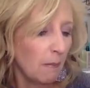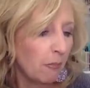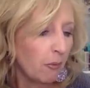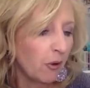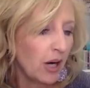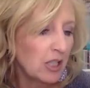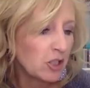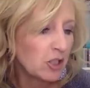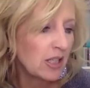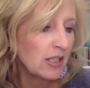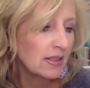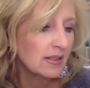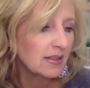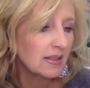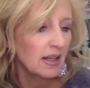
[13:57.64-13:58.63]

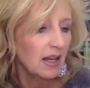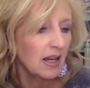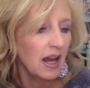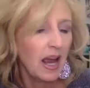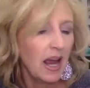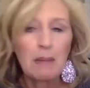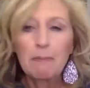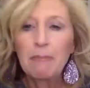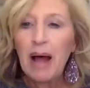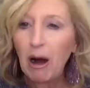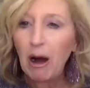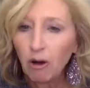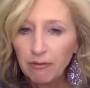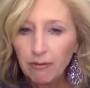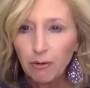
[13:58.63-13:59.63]
precious and
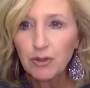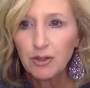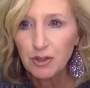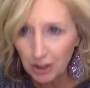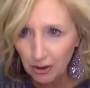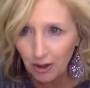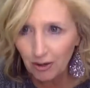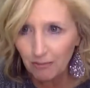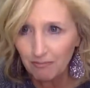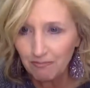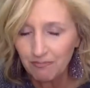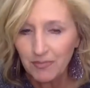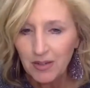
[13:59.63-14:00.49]
powerful serum.